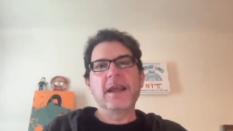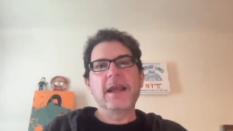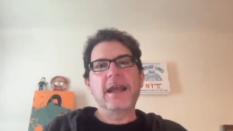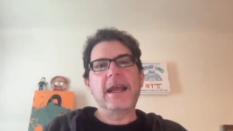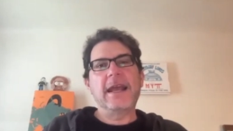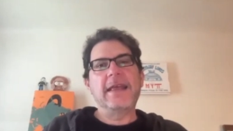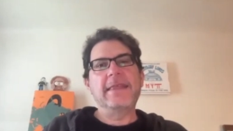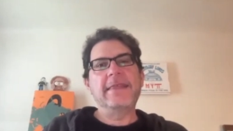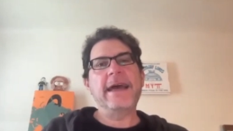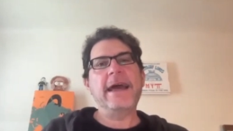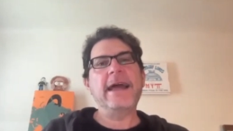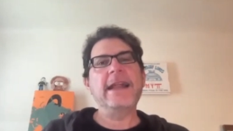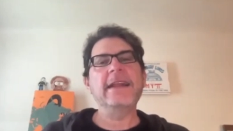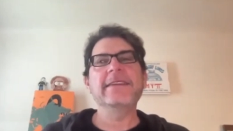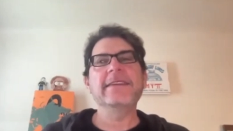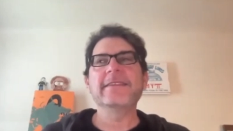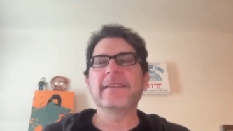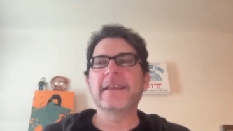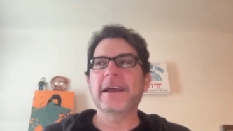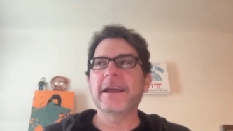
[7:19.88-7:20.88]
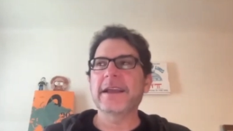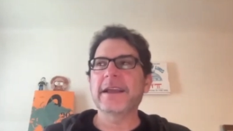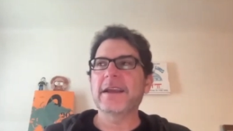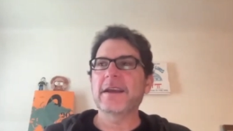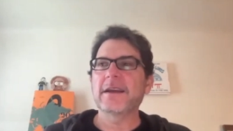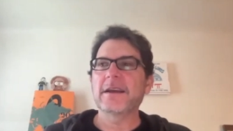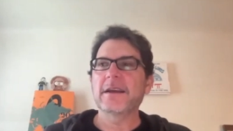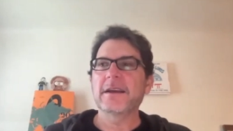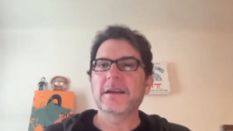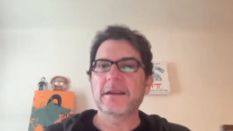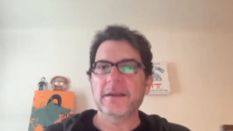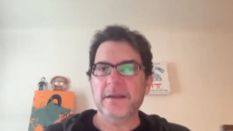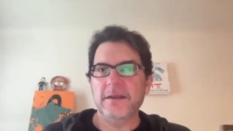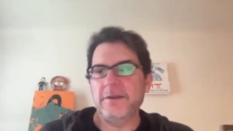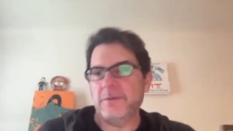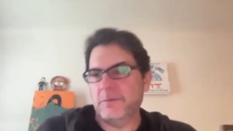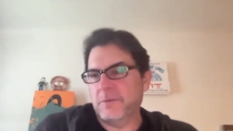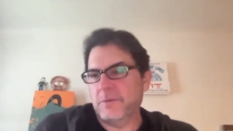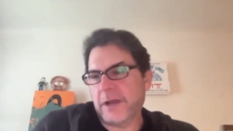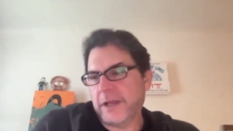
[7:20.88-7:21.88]
And then it's like,
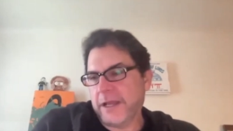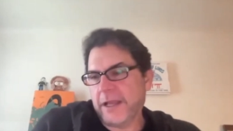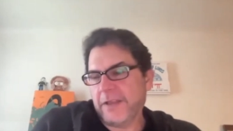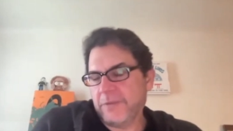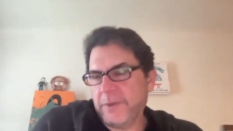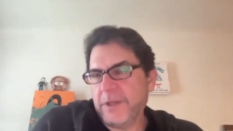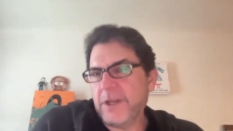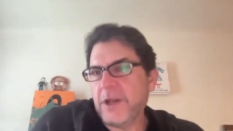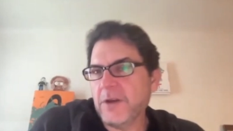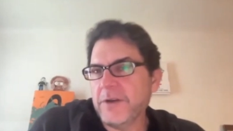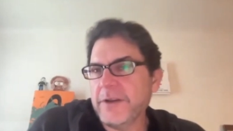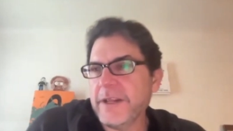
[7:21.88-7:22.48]
as we know,